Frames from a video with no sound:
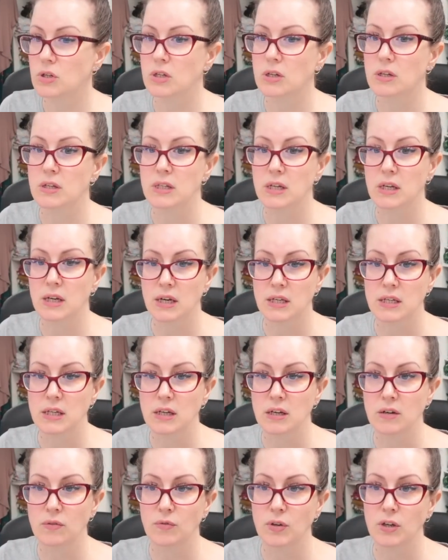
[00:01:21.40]
so it's in
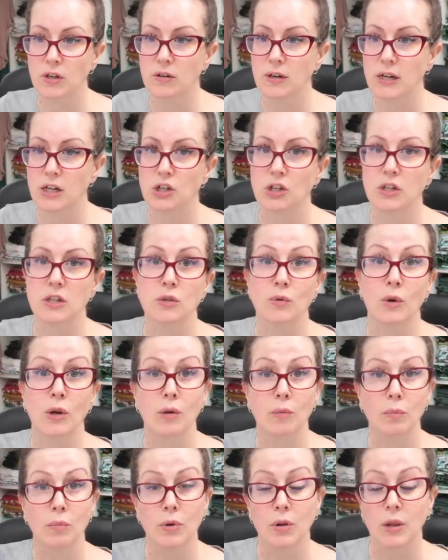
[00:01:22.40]
cutting configuration, so I
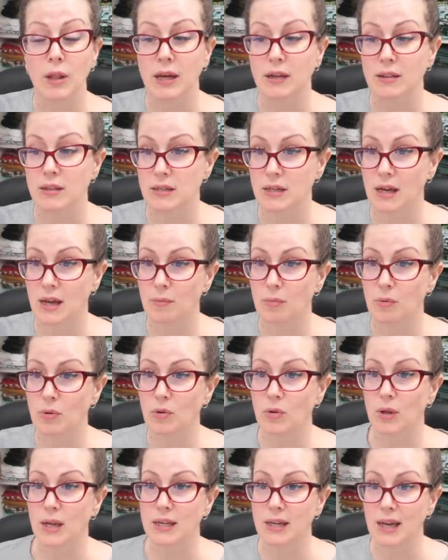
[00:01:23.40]
can pull out the
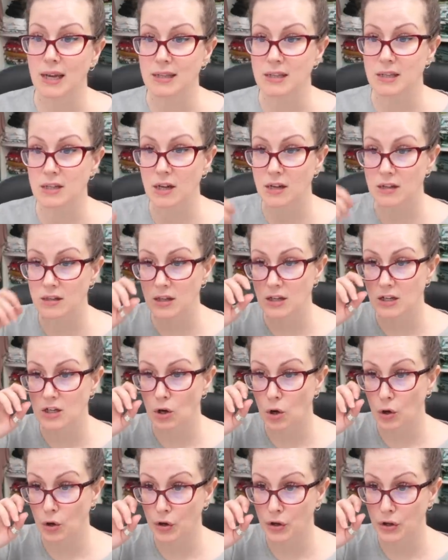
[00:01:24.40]
table and get
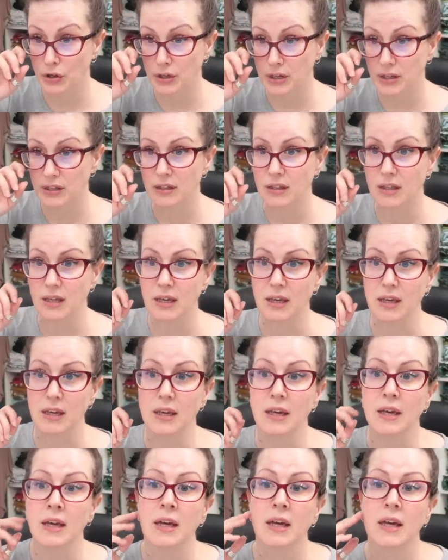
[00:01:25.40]
started on
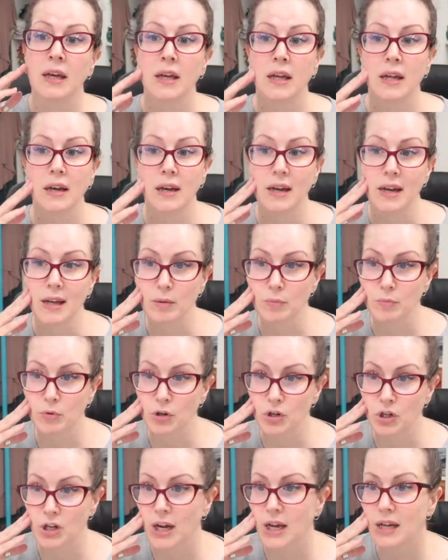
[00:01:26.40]
the knit
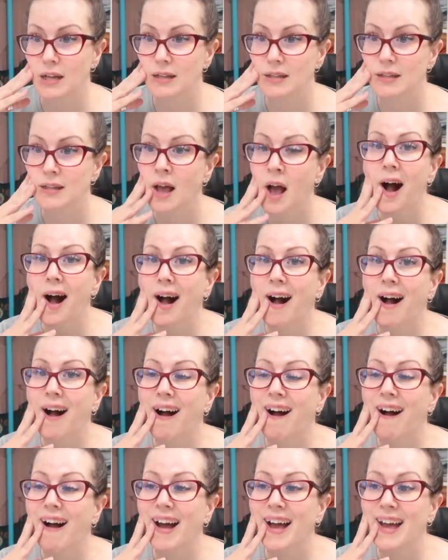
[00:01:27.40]
projects.
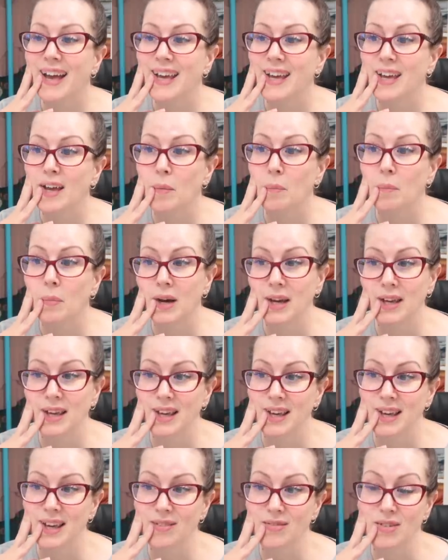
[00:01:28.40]
I
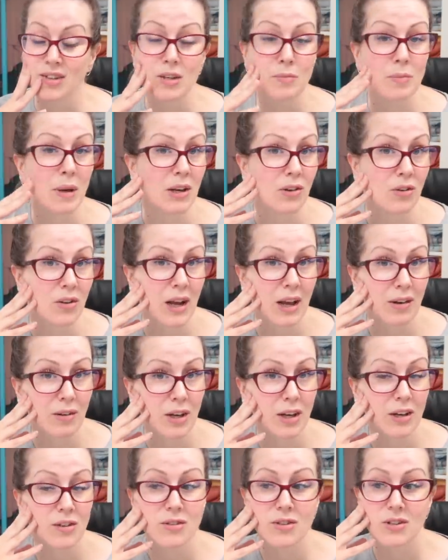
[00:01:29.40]
might even, depending on how
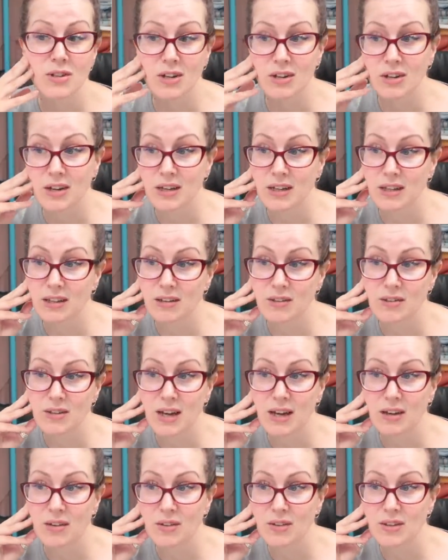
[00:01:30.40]
it goes, start cutting those
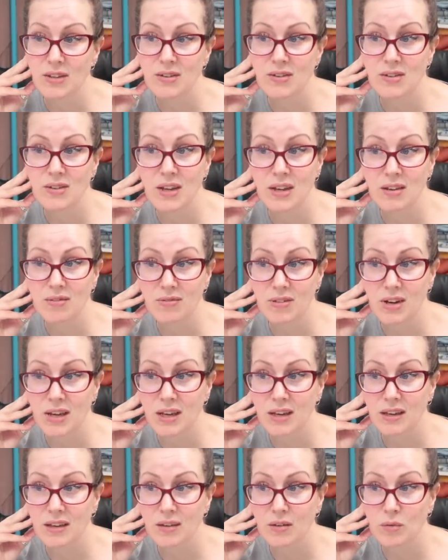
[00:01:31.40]
out this
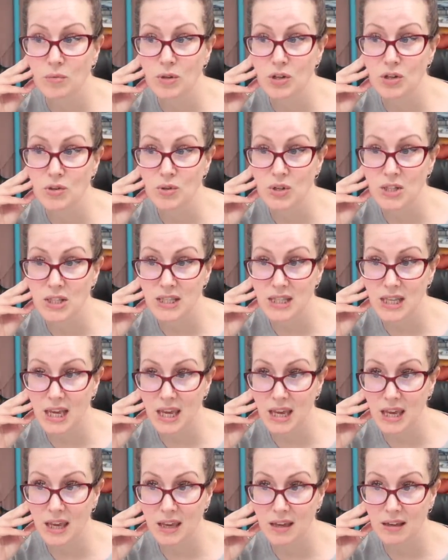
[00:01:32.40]
evening. We shall
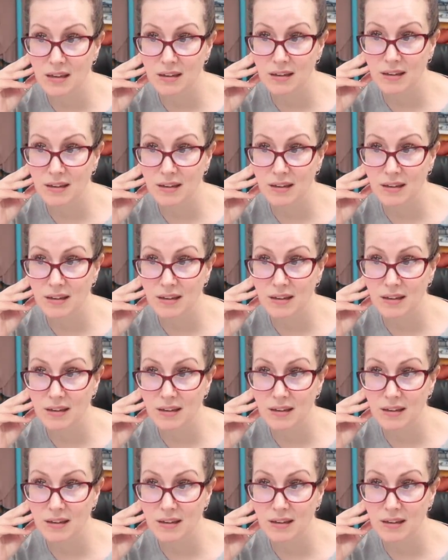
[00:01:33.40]
see.